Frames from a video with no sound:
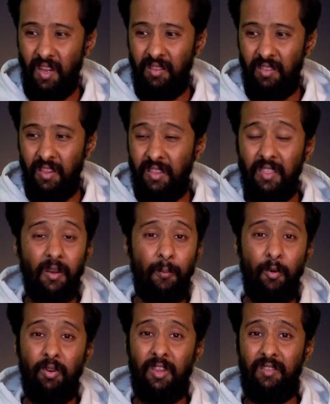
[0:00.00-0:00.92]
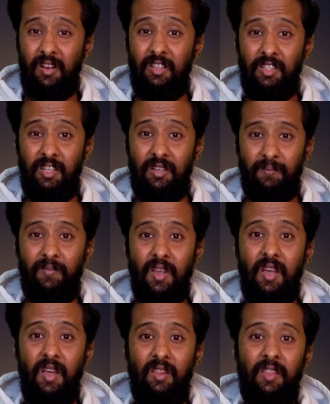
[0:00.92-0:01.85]
they support this culture
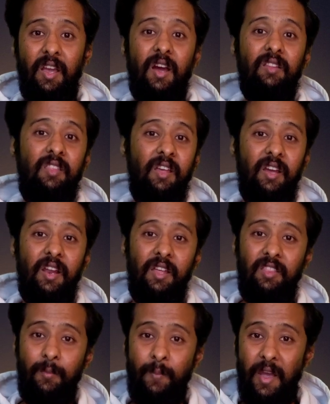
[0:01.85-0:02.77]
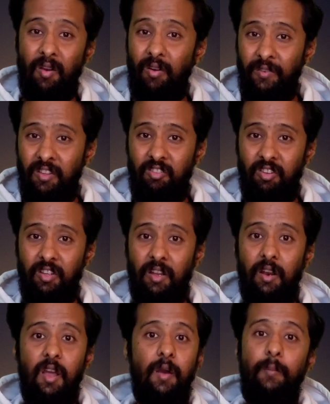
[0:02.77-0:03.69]
they are there at the back of each
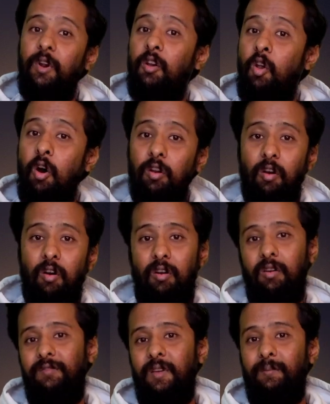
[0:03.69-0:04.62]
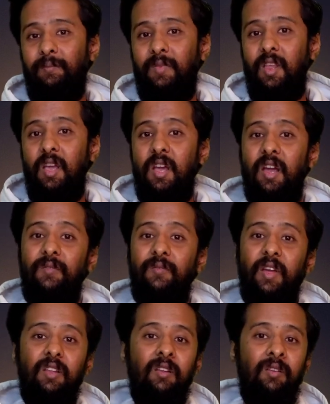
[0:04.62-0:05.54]
other but not all of them and
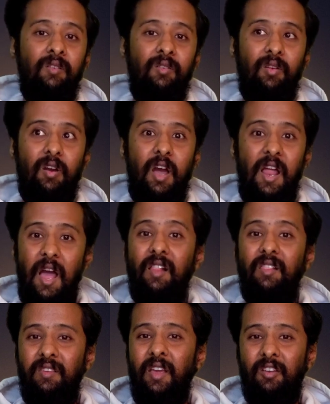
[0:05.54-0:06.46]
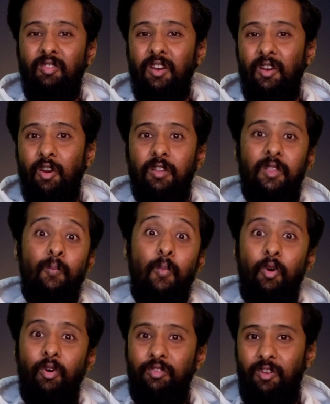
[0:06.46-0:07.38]
when i'll say actually not
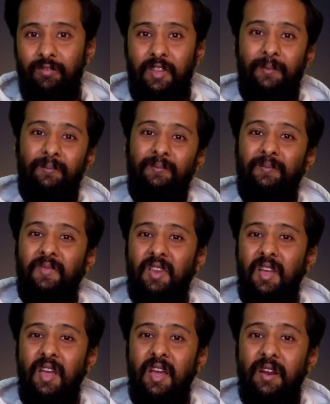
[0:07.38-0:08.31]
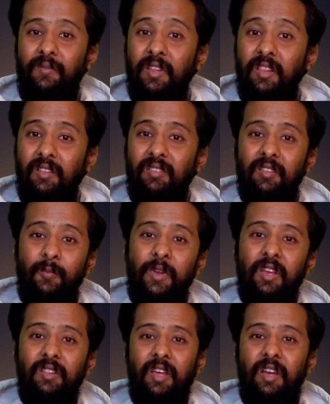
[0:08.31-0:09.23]
most of them and when this is
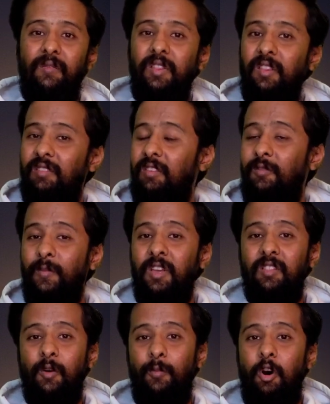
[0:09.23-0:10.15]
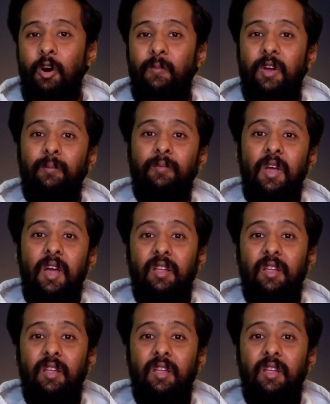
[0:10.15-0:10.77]
being there when this is being the problem